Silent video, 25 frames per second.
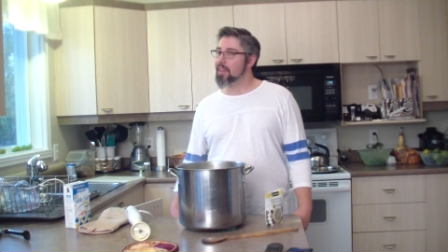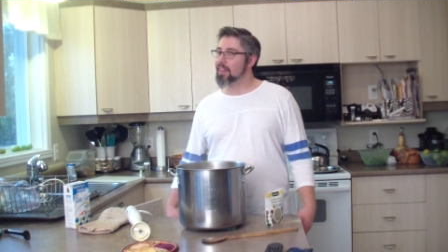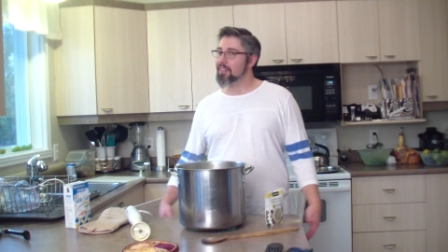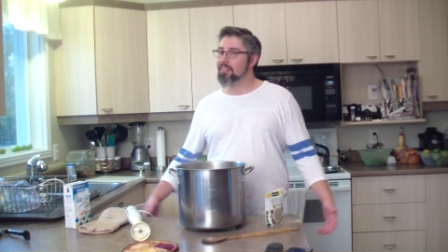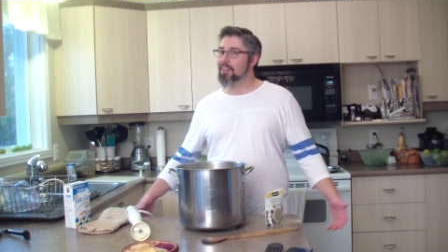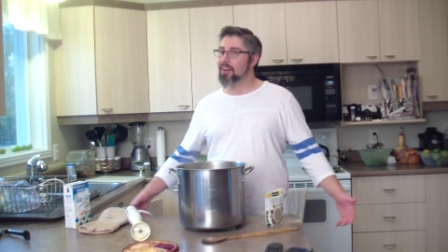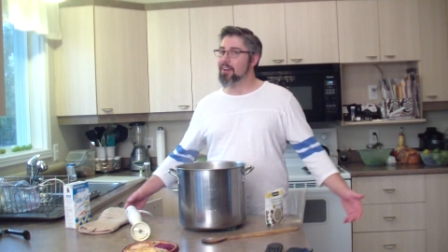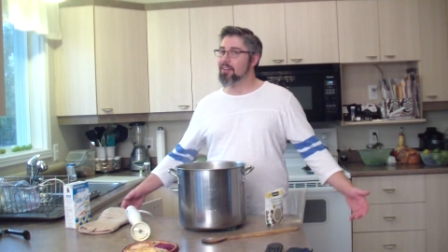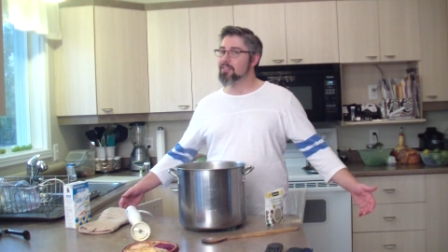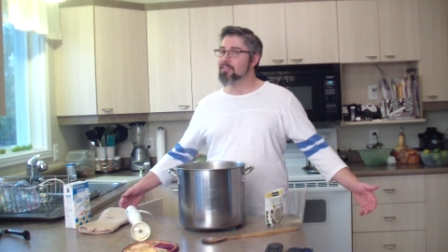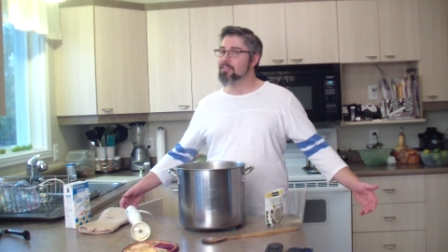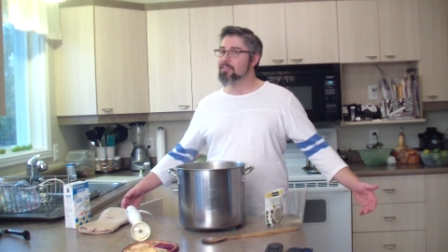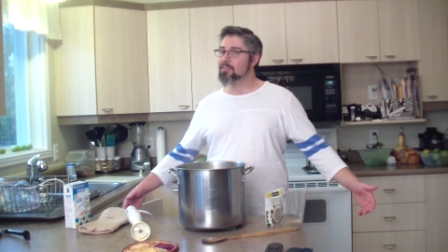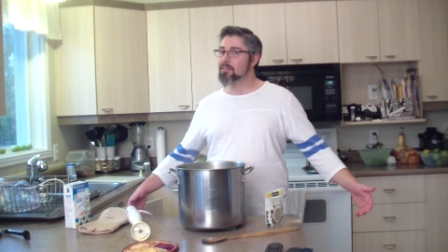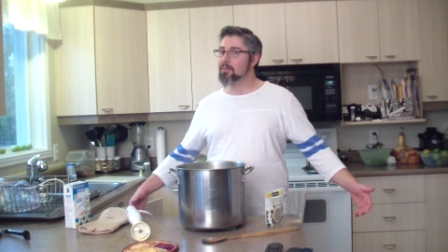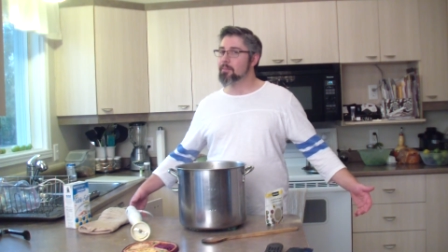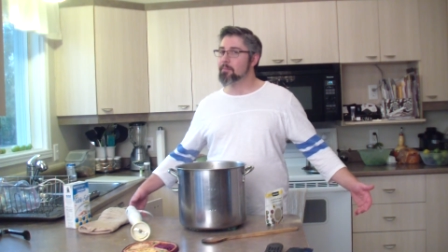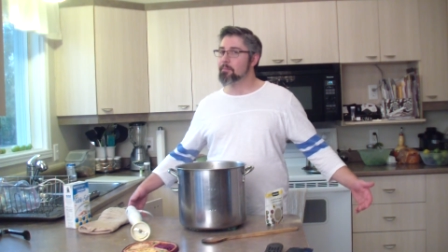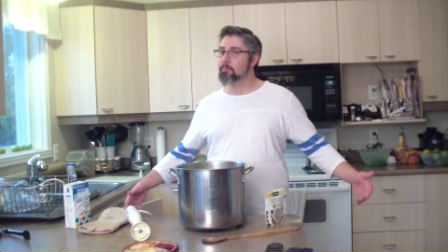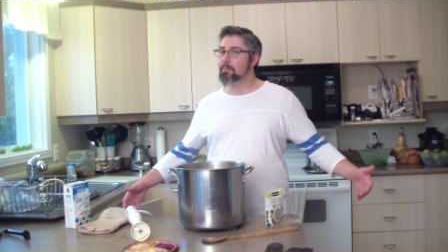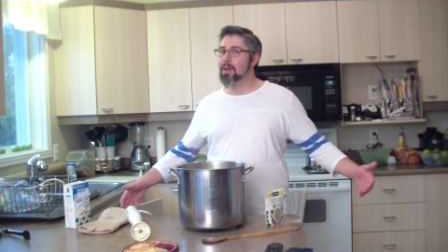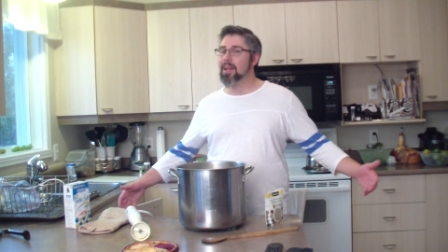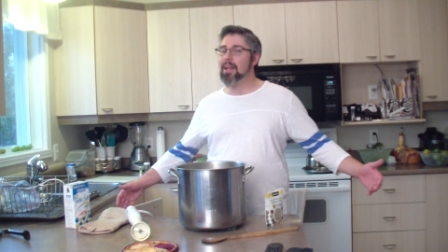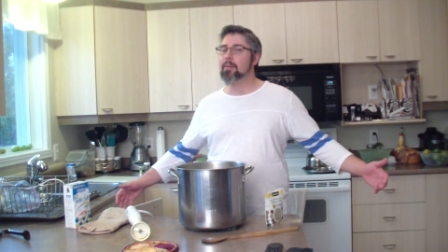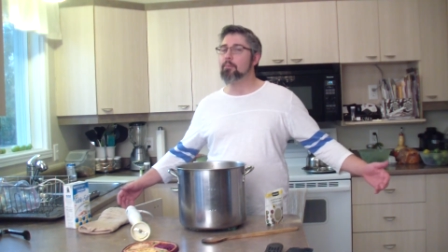and there's
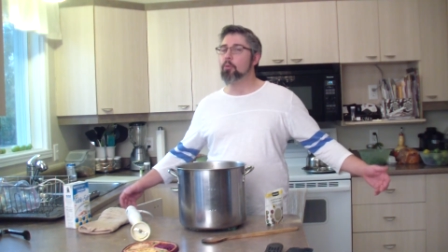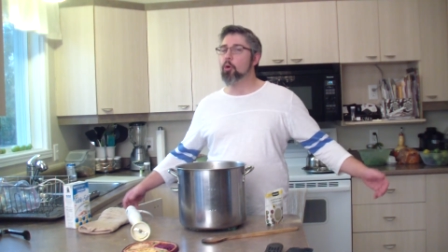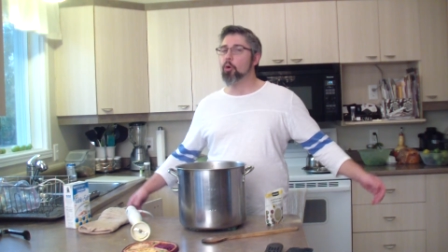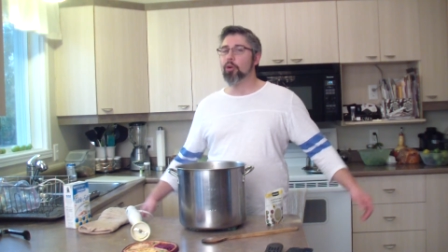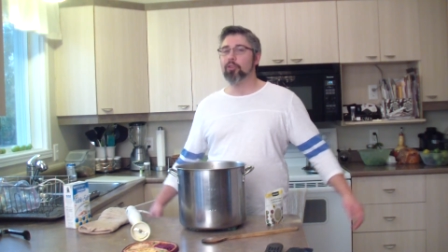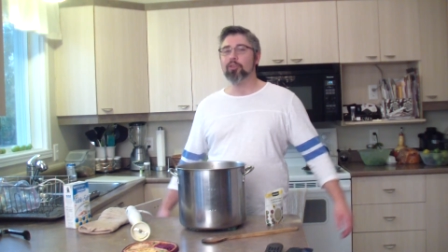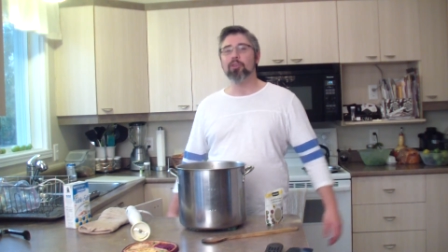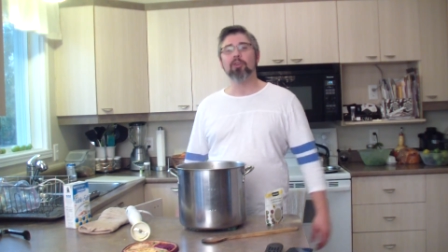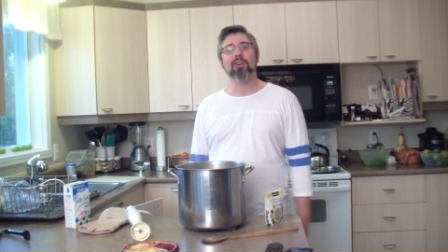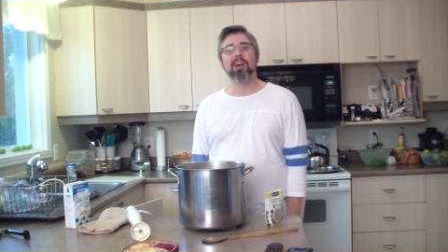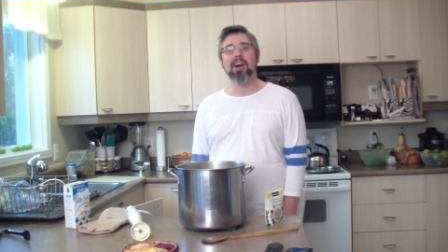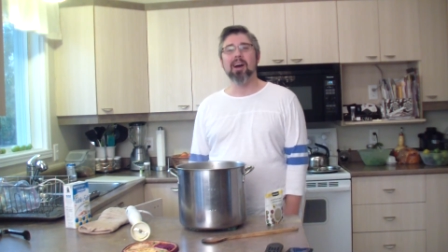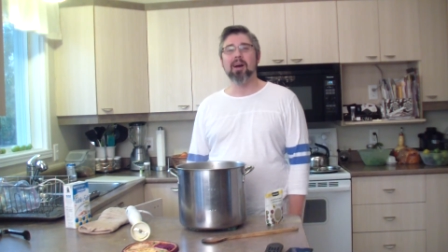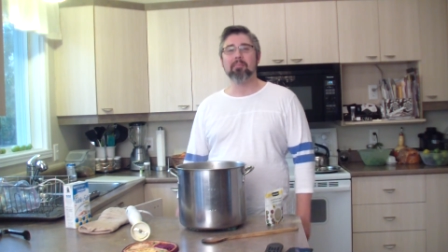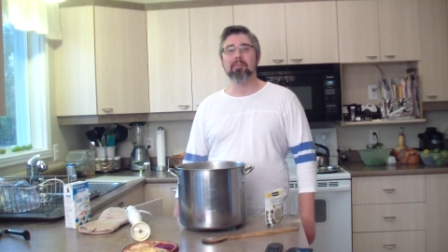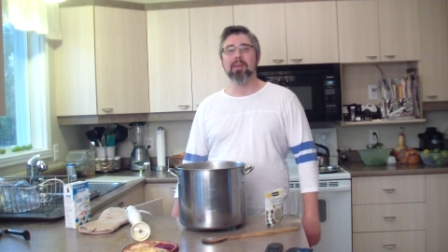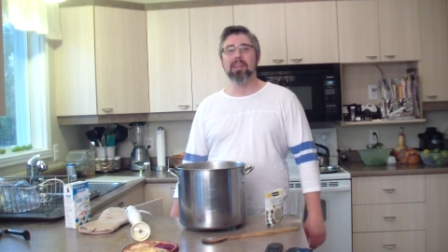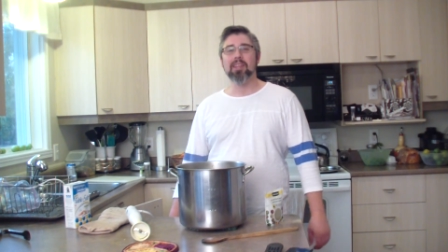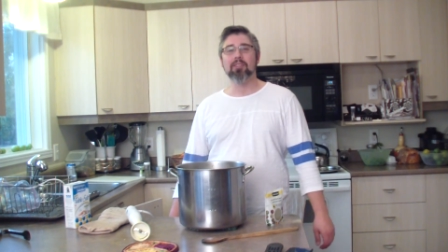many more to come